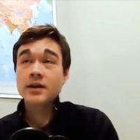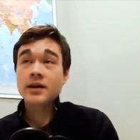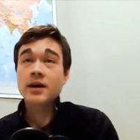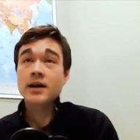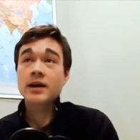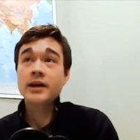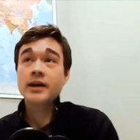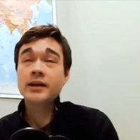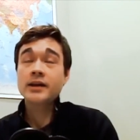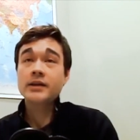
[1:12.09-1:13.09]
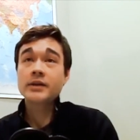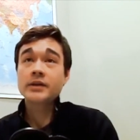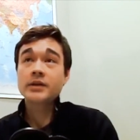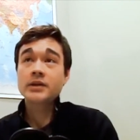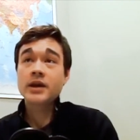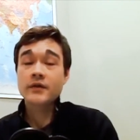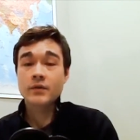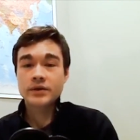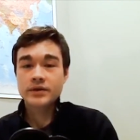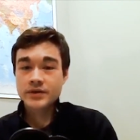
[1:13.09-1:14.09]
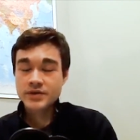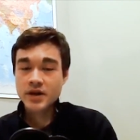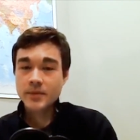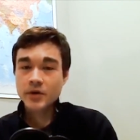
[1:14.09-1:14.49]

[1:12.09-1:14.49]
I kind of wanted to start my